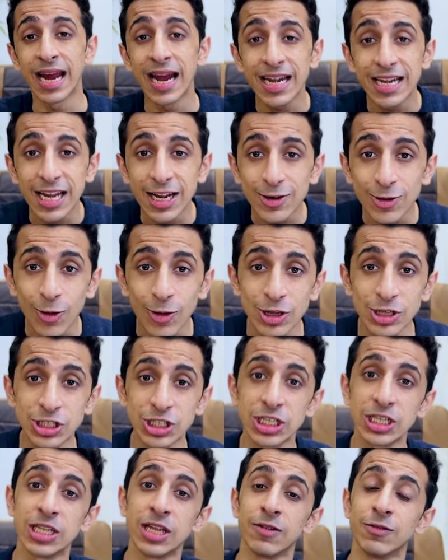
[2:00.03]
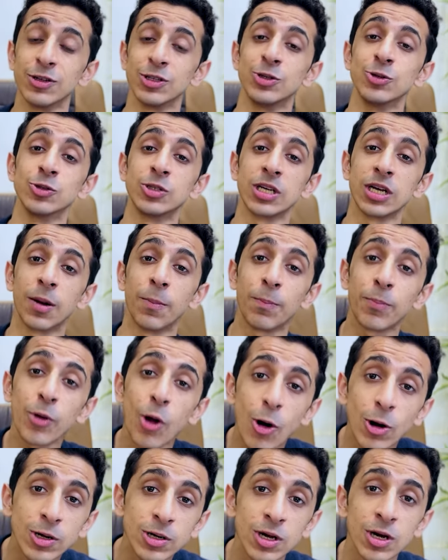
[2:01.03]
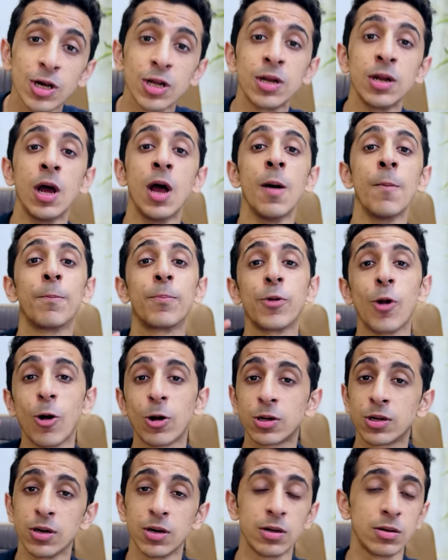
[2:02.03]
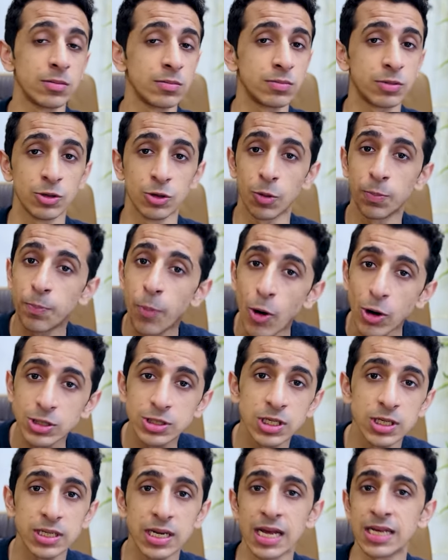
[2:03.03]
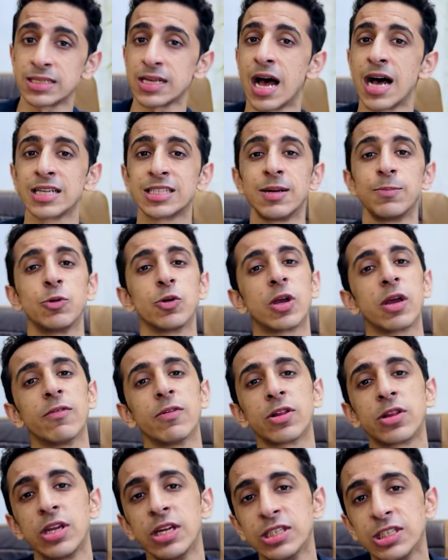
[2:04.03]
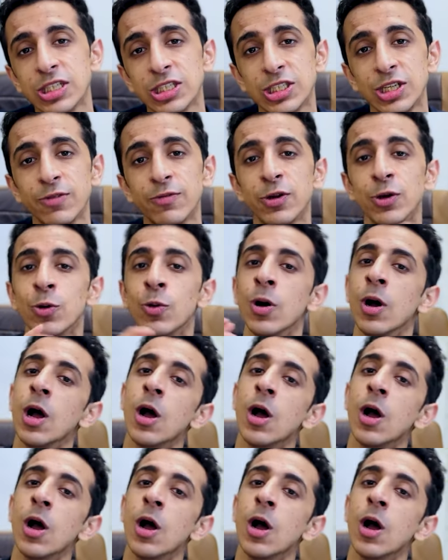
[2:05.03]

AI technology, they were using a proctor, you know, pause the test, ask them to give a 360 view